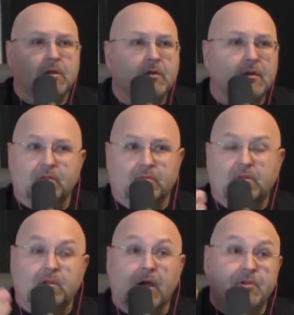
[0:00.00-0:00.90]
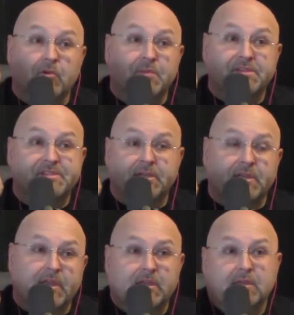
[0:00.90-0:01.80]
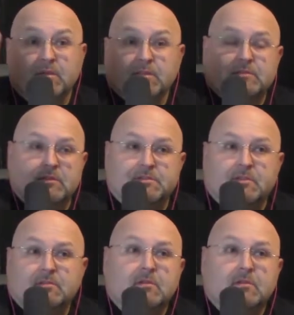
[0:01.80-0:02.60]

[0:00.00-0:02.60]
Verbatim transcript: And, you know, I know BC and AD, that's easy,